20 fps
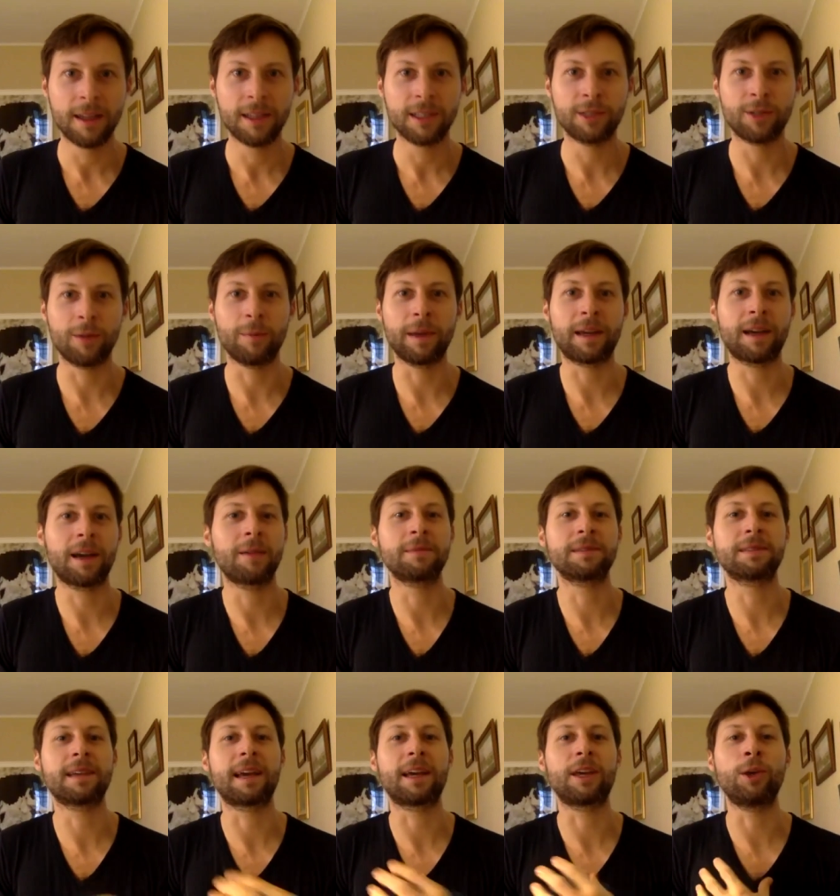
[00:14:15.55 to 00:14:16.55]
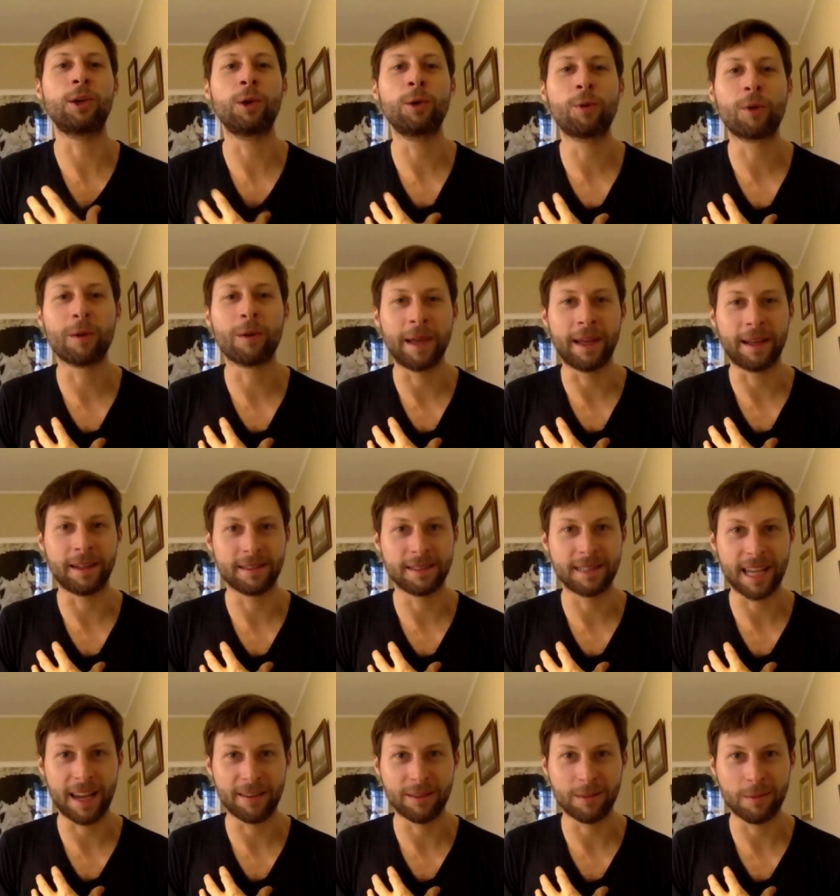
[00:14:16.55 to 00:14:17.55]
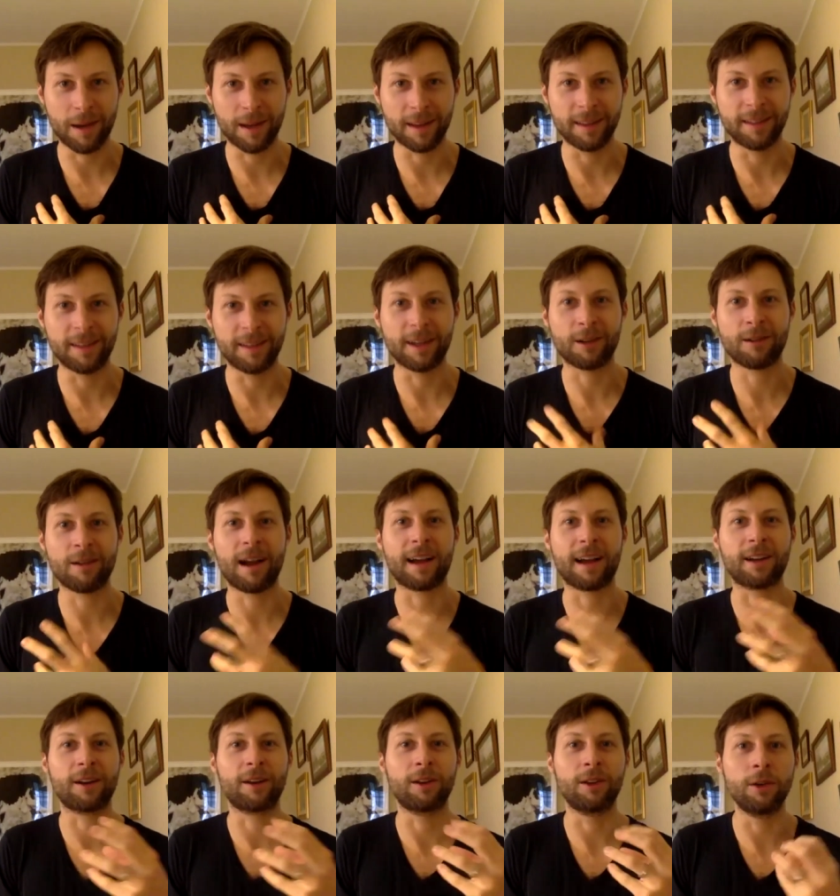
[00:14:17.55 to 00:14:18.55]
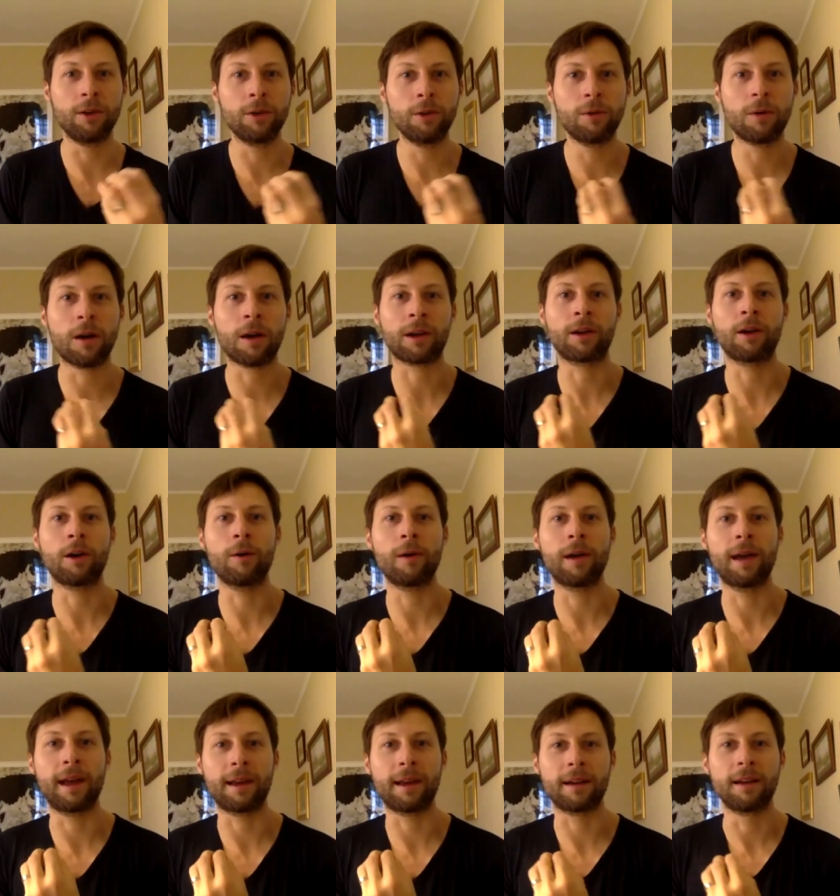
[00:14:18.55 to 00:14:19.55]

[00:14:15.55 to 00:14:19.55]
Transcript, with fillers: so it becomes like you are being saved by the nutcracker you are going